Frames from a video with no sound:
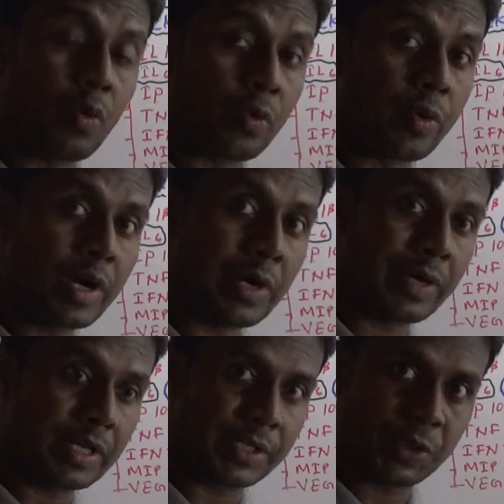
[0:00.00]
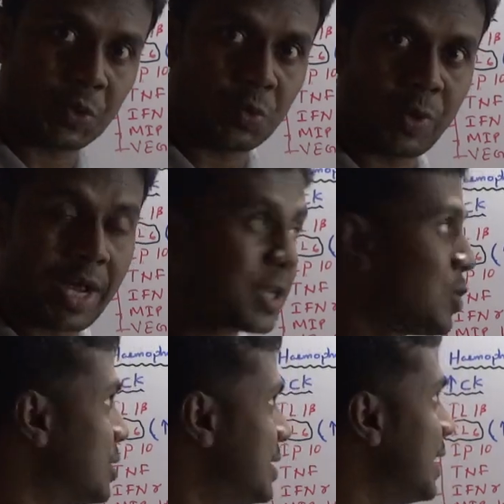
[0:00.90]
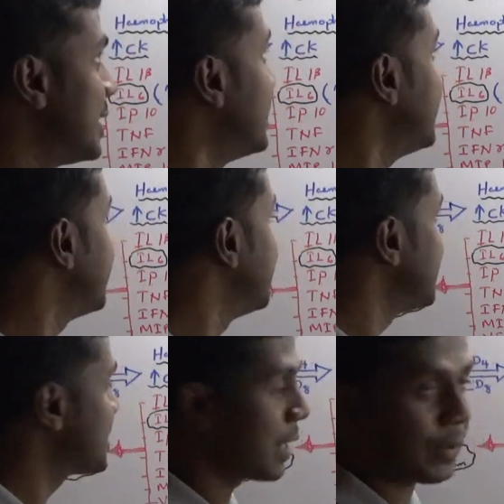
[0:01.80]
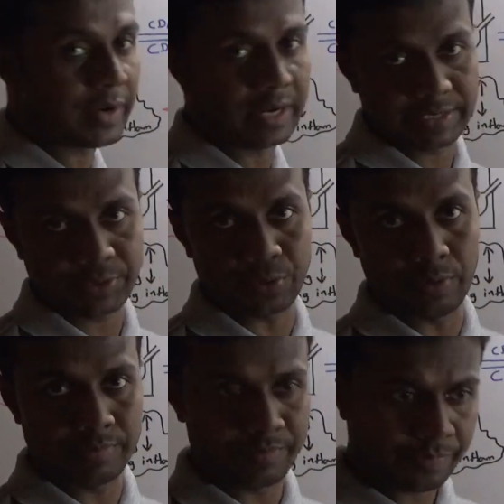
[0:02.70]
coronavirus 2 associated cytokine storm.